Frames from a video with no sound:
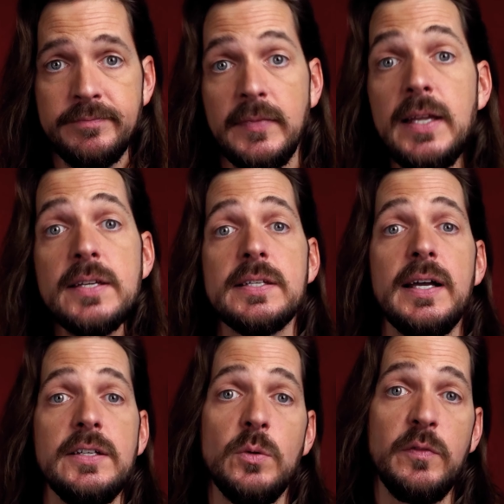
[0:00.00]
They
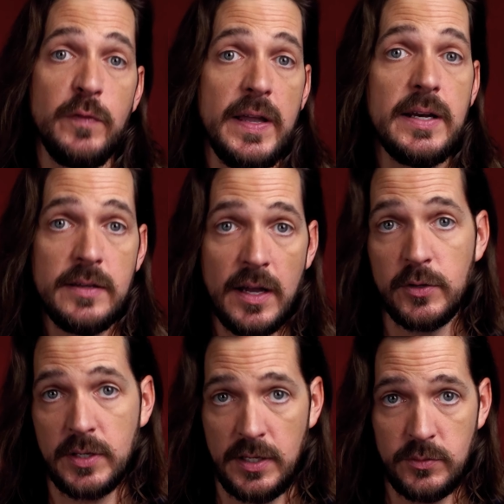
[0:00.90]
decide to invade another
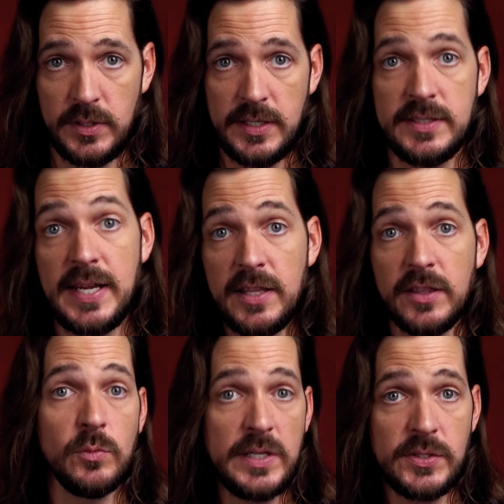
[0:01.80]
country to take their
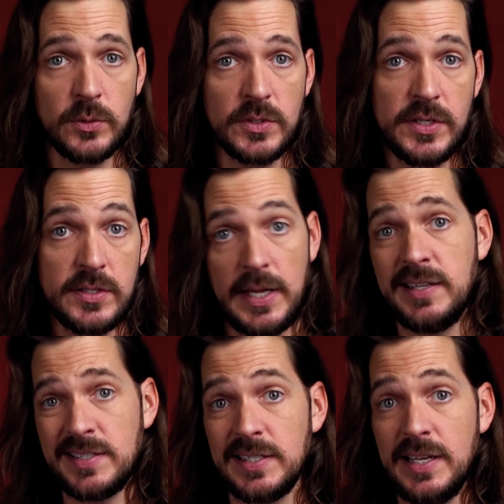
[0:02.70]
resources and
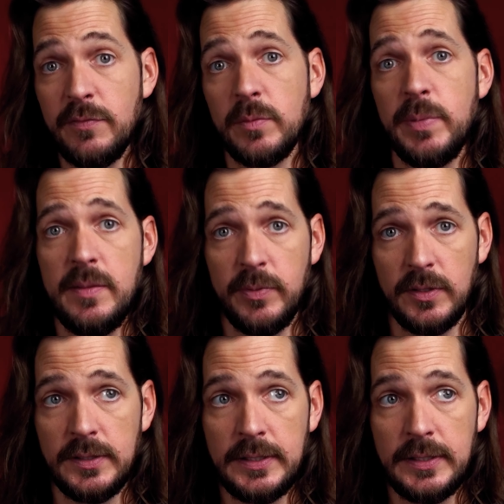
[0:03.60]
enslave their people.